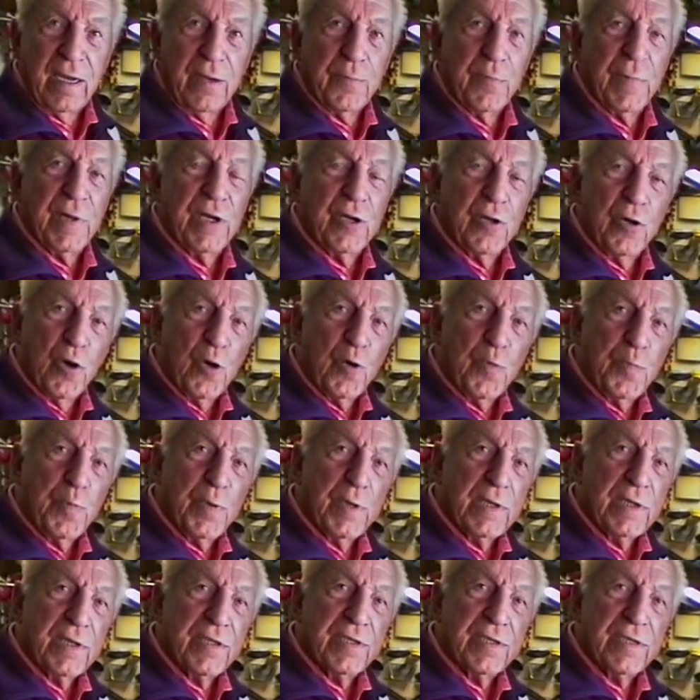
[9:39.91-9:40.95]
but
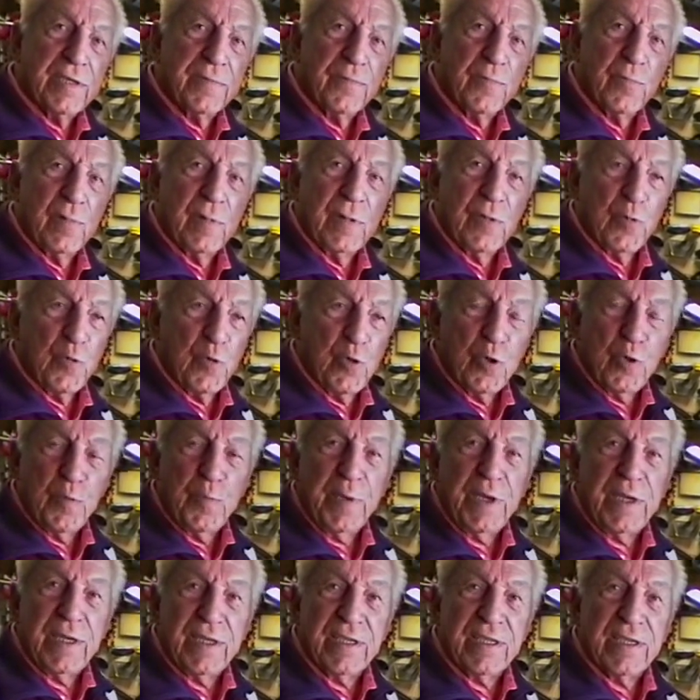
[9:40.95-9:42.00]
opals,
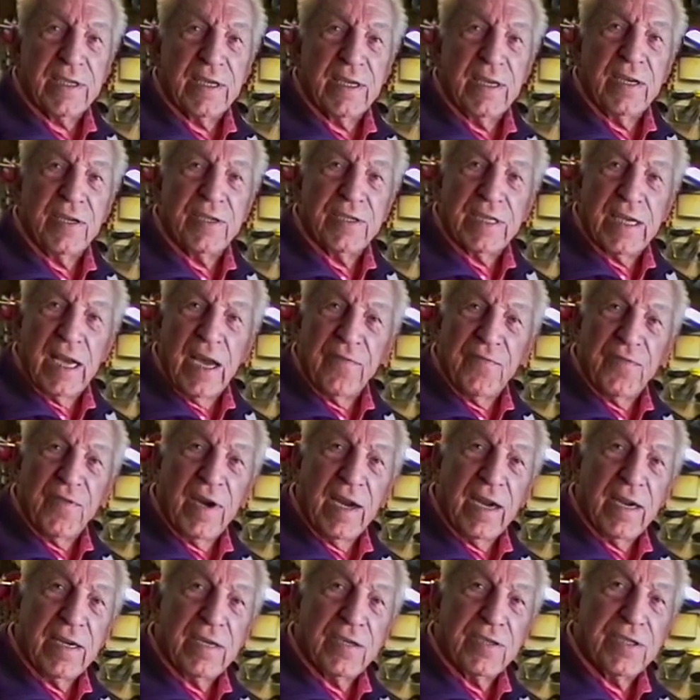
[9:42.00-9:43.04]
rubies,
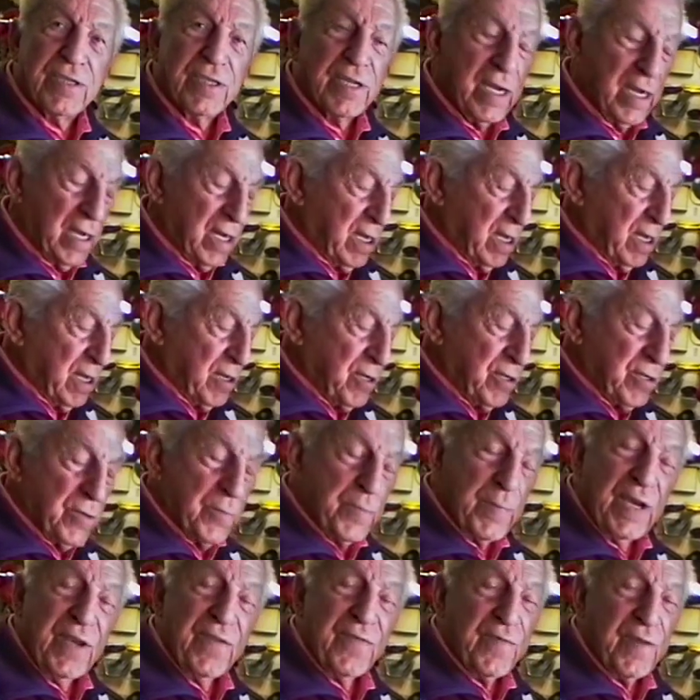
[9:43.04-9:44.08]
sapphires, you
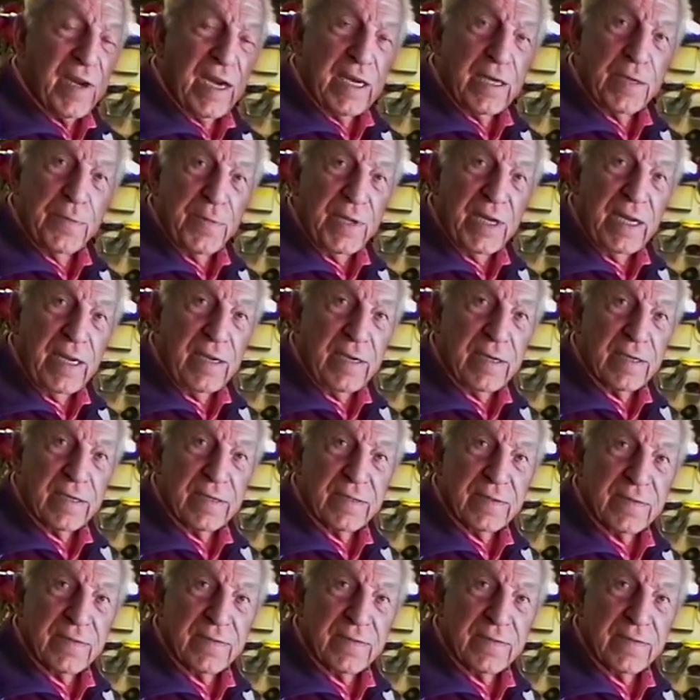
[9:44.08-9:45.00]
may find them in here.